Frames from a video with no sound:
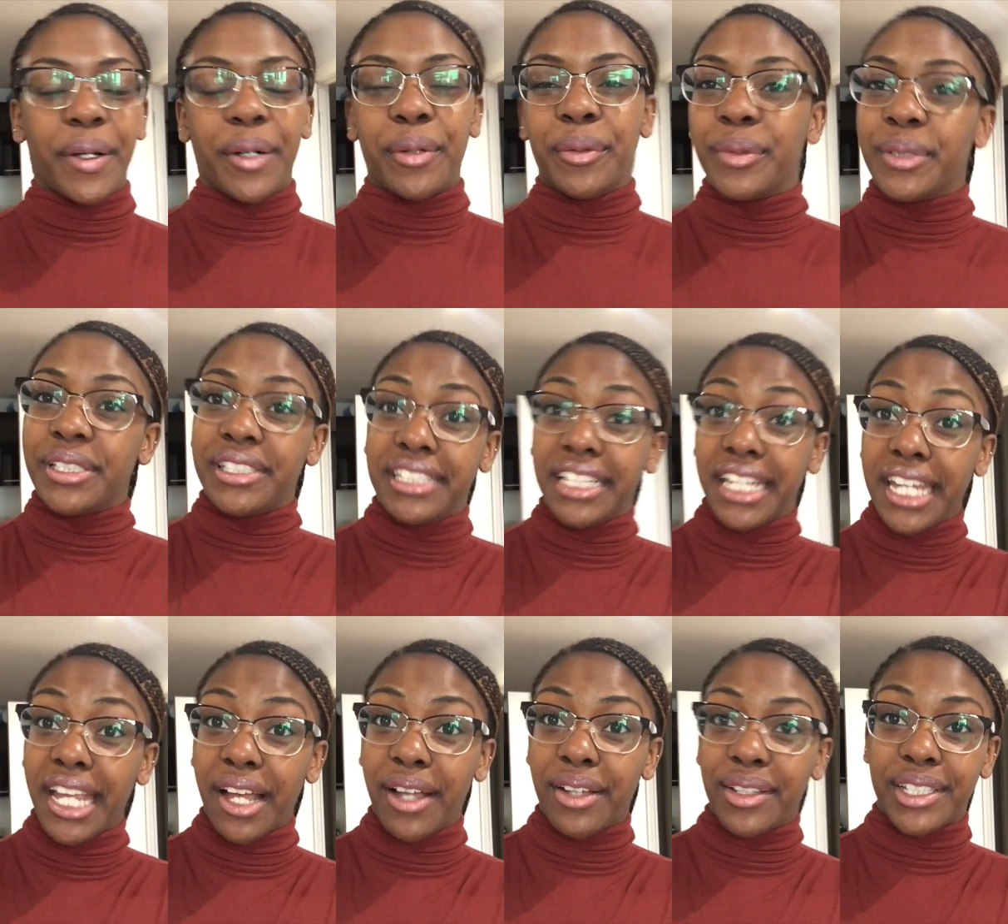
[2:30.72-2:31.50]
But we'll
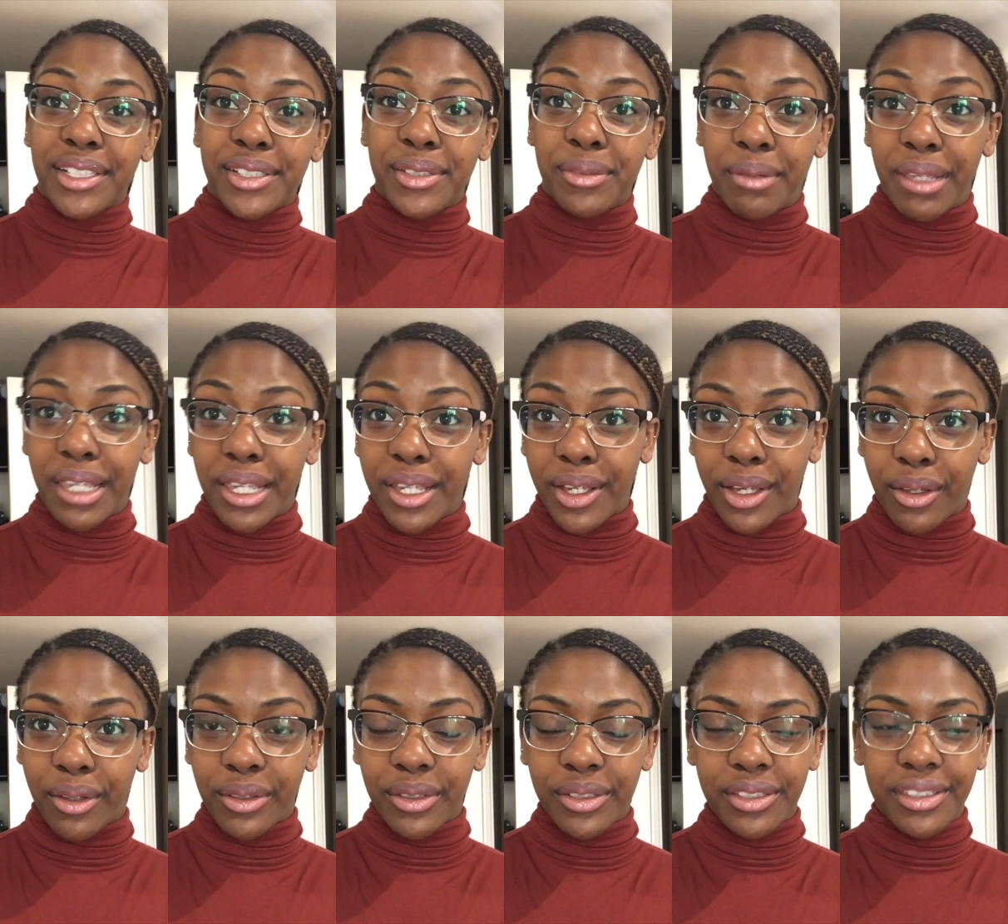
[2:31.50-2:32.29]
see how this week
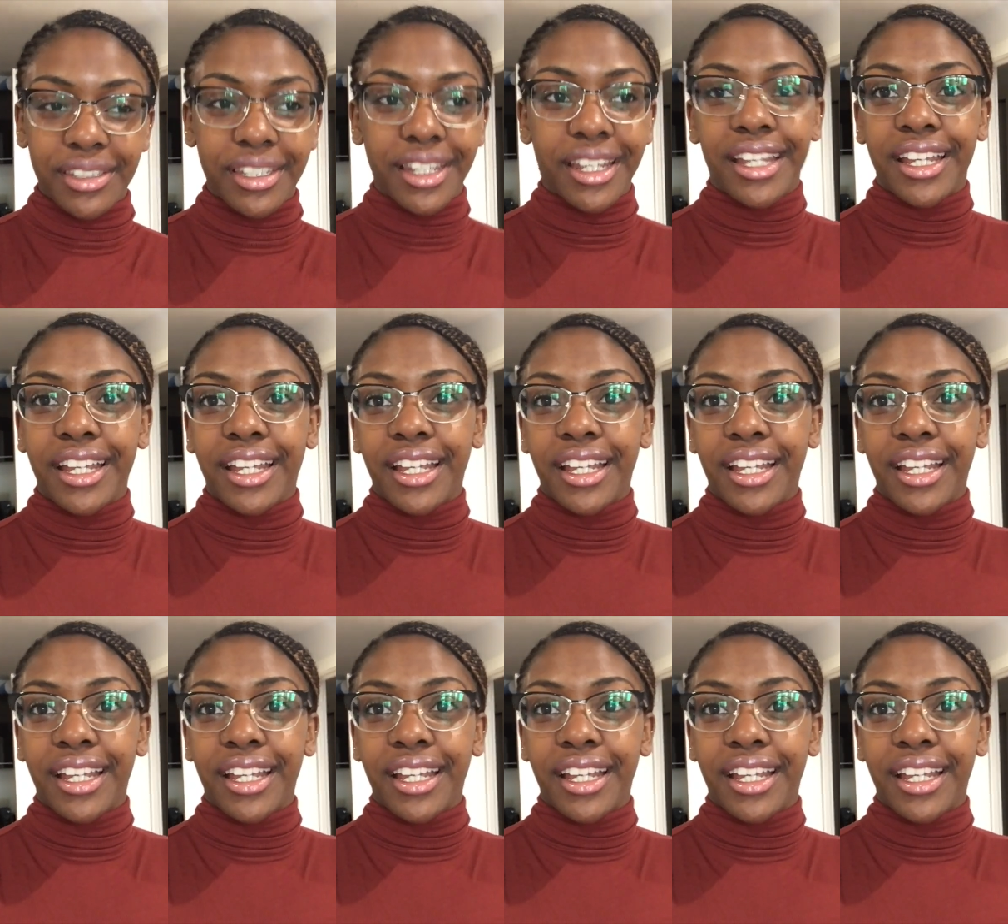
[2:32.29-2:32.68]
goes.